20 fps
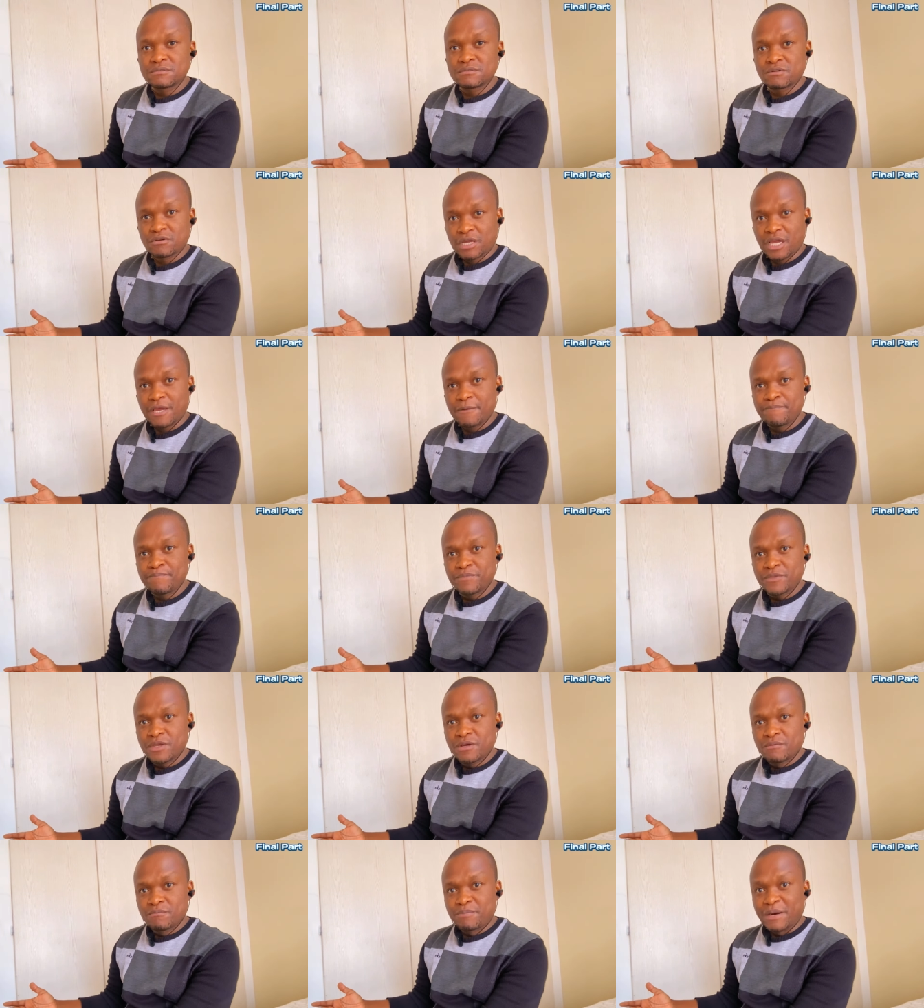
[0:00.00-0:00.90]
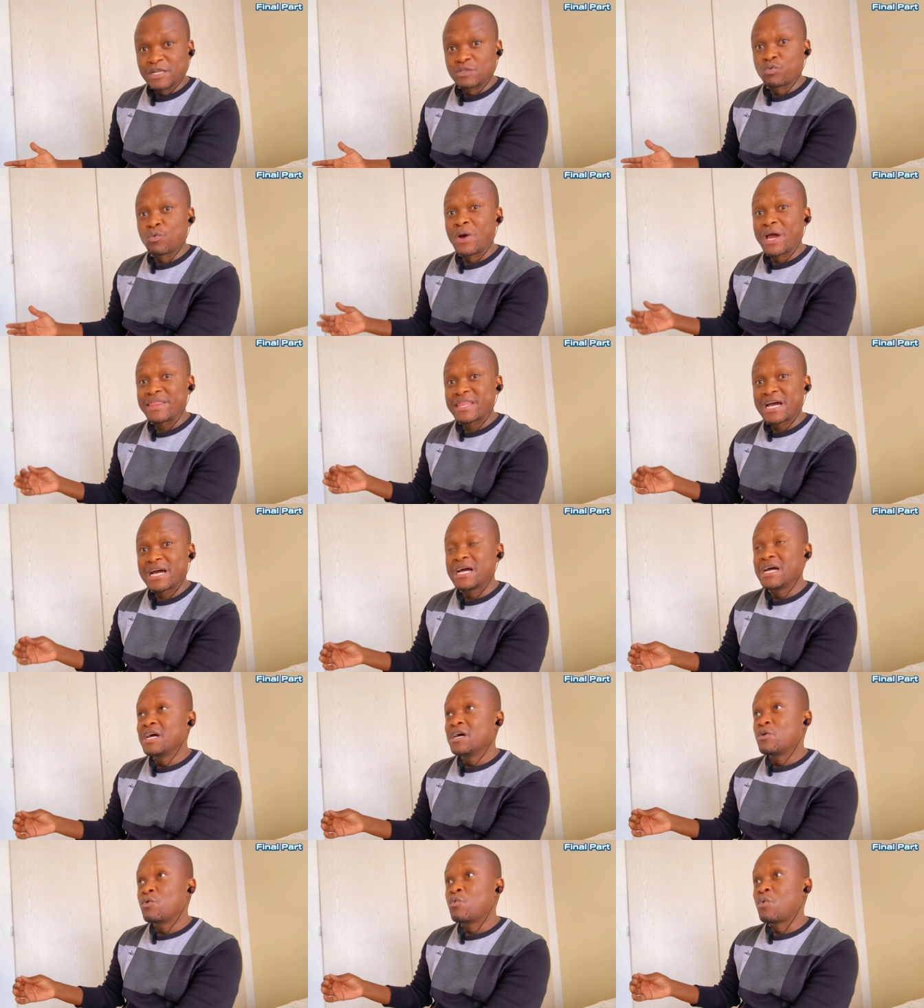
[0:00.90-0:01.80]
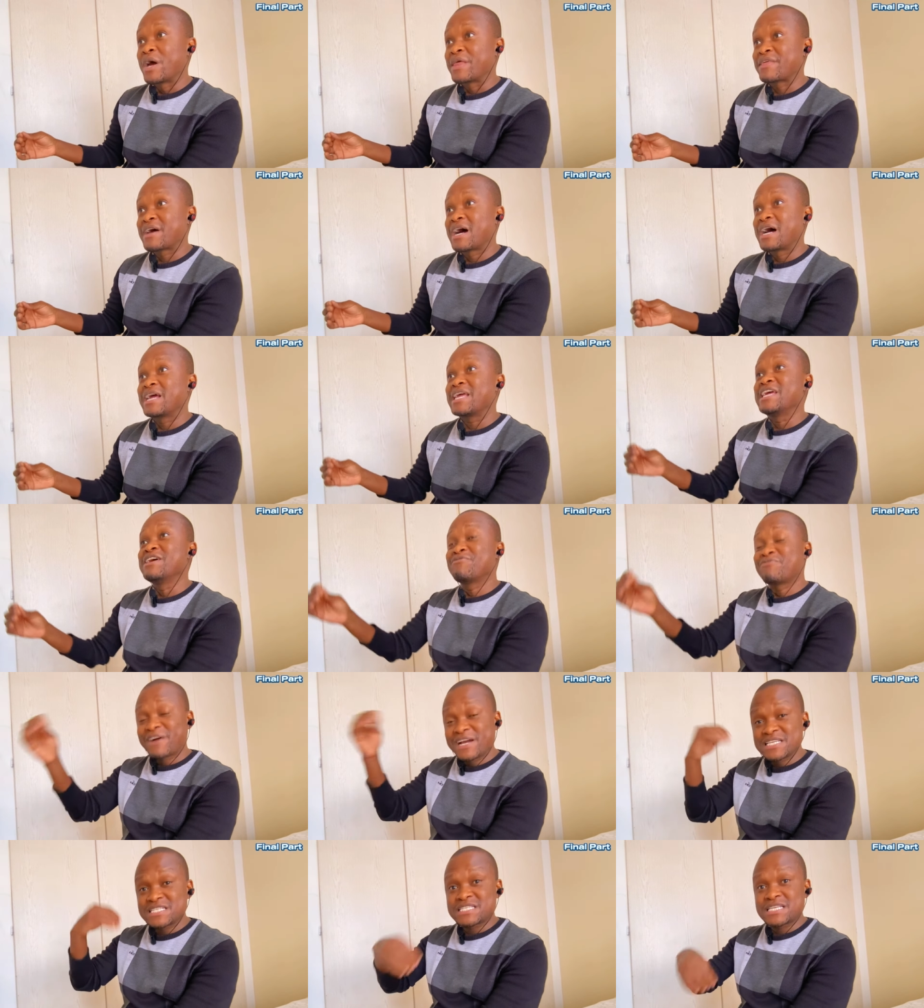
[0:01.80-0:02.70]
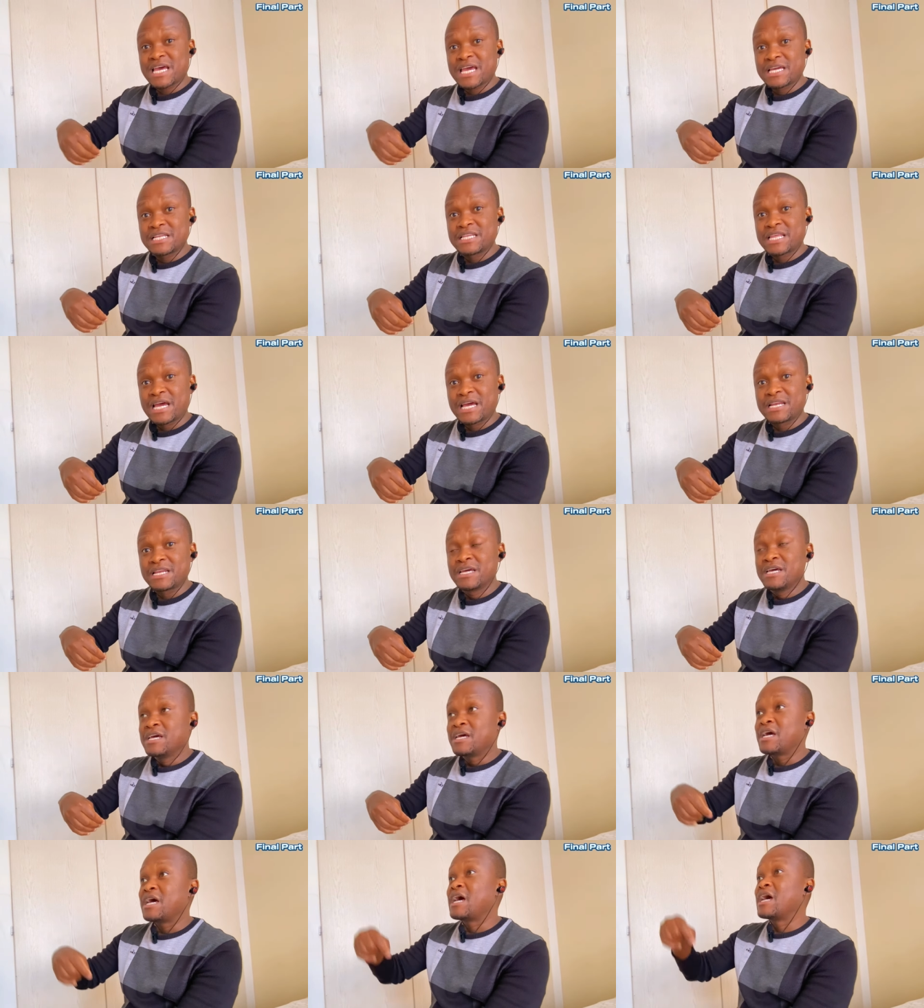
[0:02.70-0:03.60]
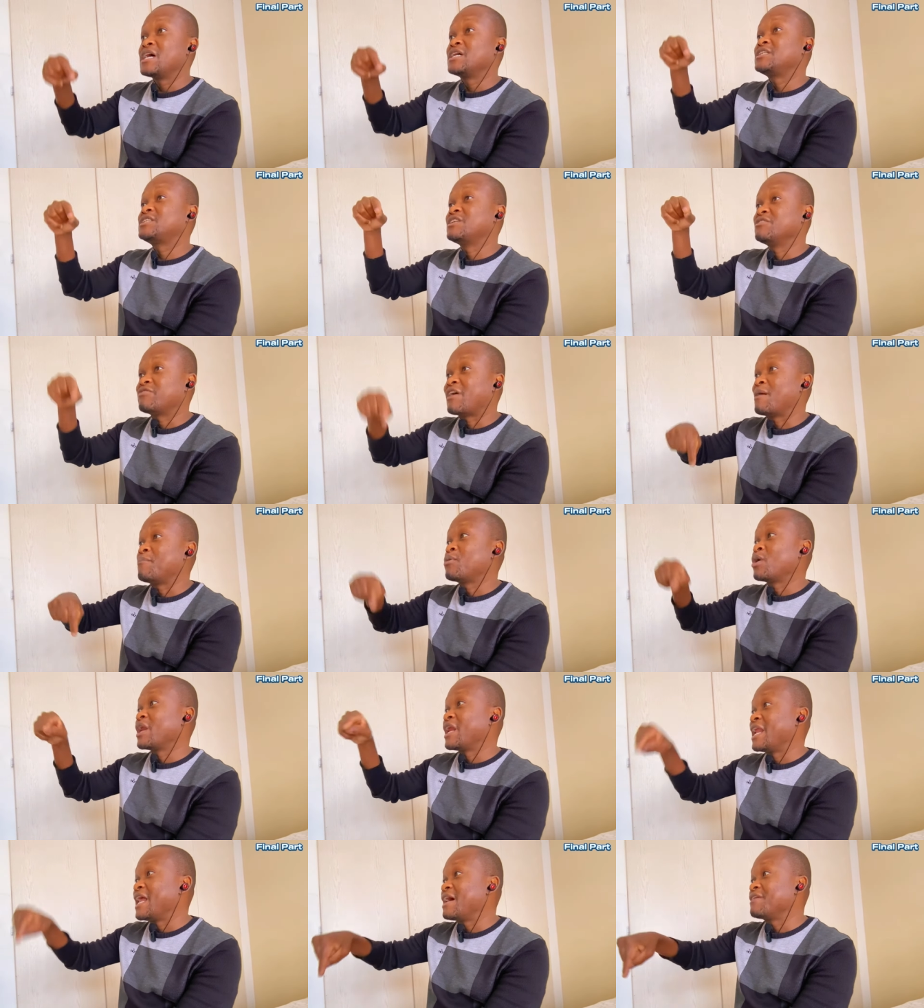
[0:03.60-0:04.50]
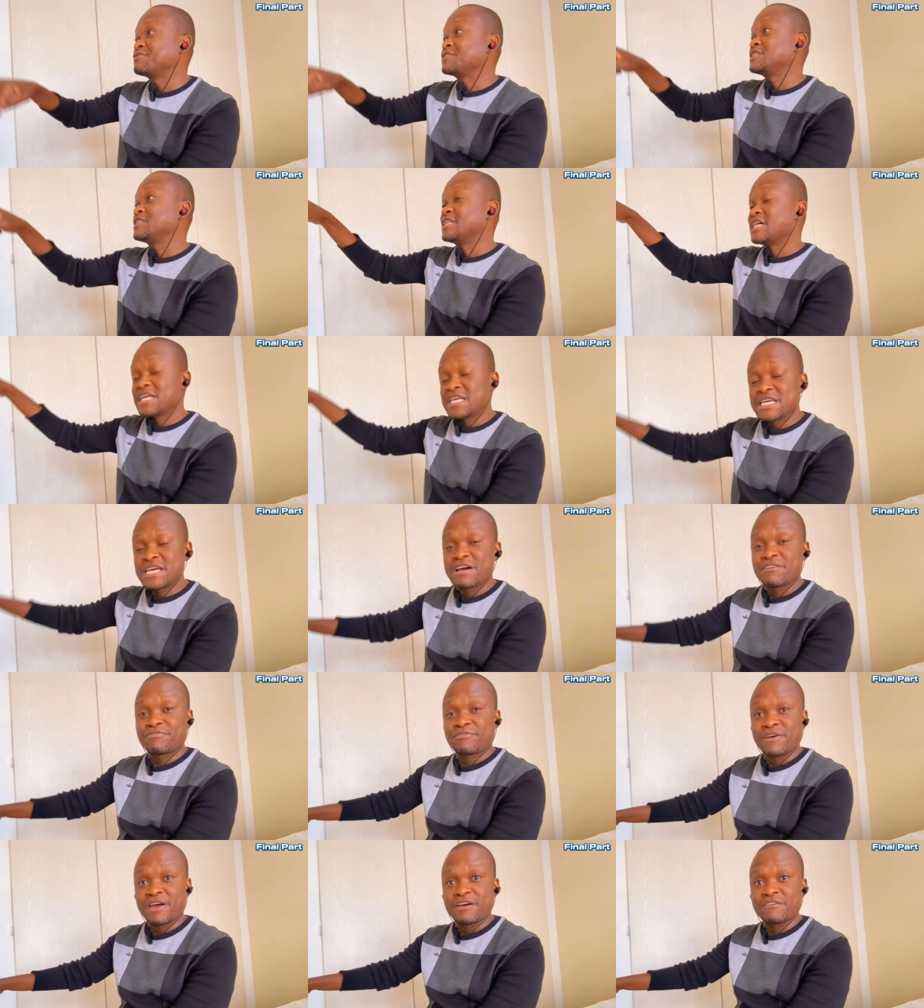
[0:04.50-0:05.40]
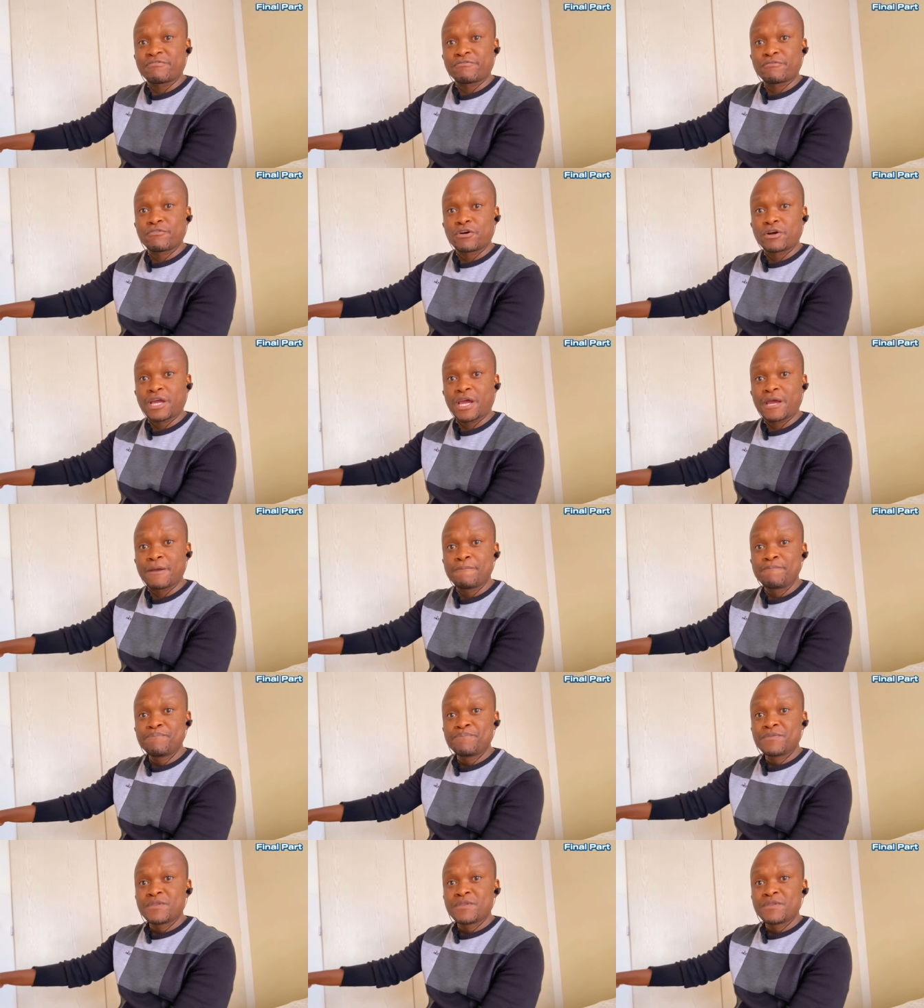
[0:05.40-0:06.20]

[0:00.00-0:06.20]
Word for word: okay but whether whether if i say then uh, Shivambu left the eff okay